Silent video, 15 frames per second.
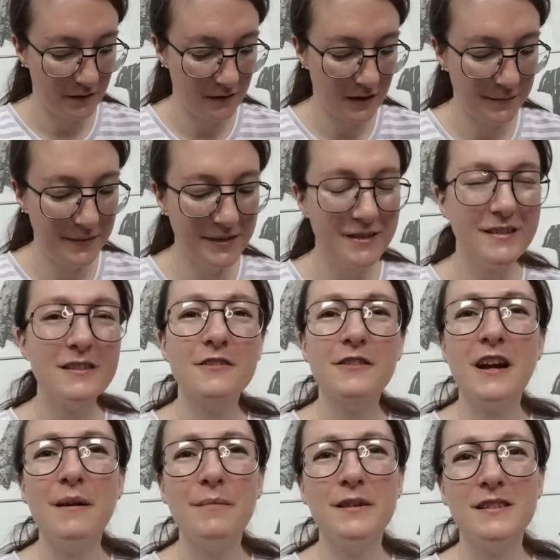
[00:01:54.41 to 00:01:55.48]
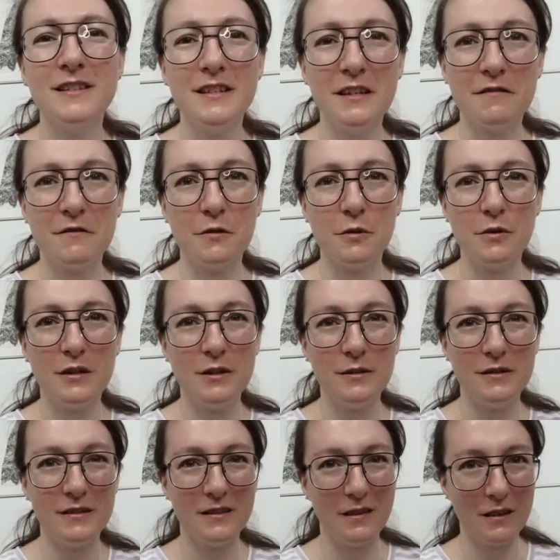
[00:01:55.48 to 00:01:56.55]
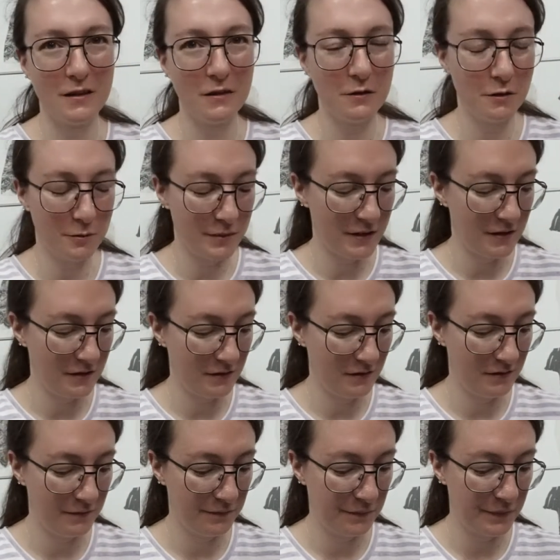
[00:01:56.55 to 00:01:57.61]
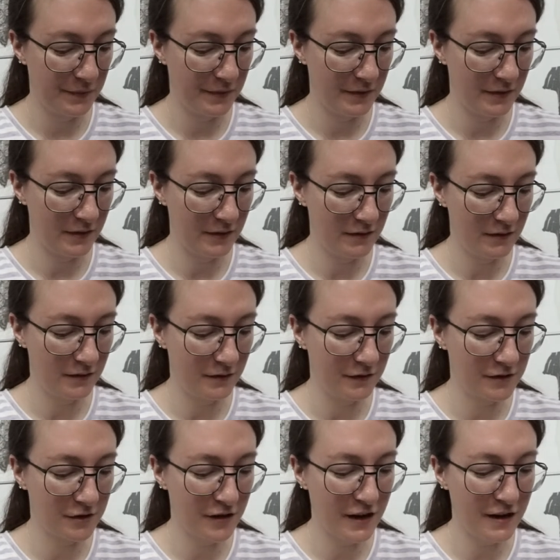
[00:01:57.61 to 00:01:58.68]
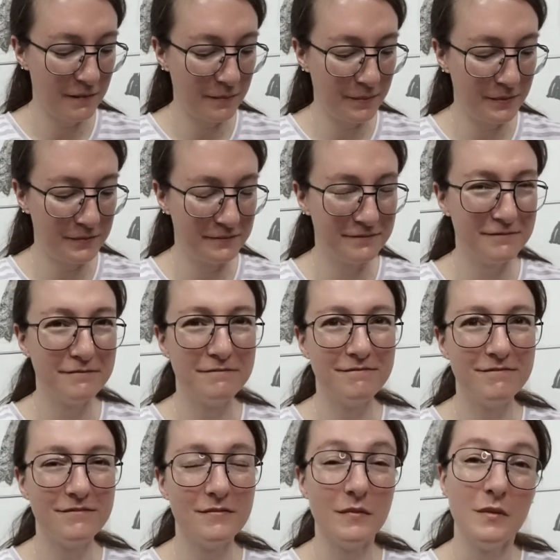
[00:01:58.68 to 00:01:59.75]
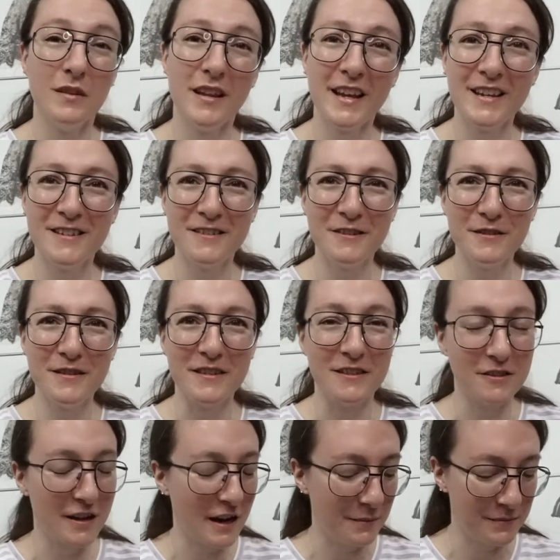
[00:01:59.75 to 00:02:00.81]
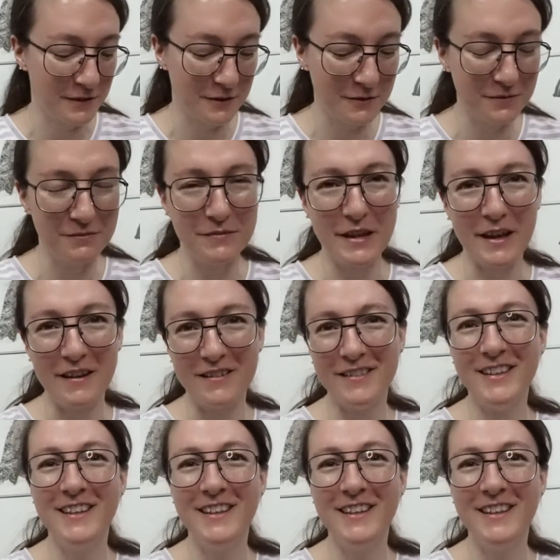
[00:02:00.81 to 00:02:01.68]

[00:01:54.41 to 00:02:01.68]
I mean, is it scrap busting if you're only using like a little bit of a scrap? Well, I guess you're using a scrap, so yeah.